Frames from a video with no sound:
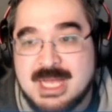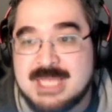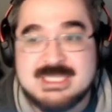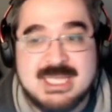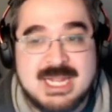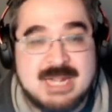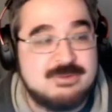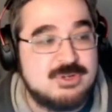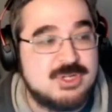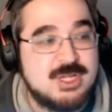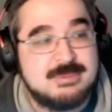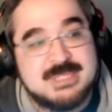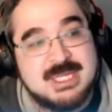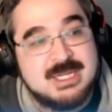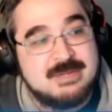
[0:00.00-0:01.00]
Has that ever
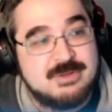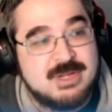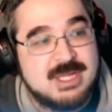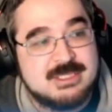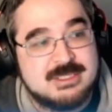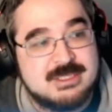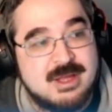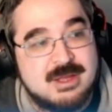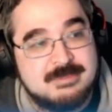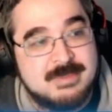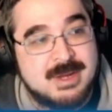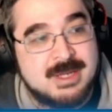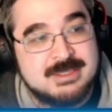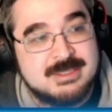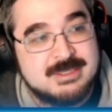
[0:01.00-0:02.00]
come to any of you guys'
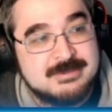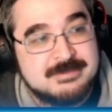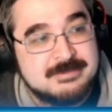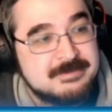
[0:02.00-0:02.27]
minds?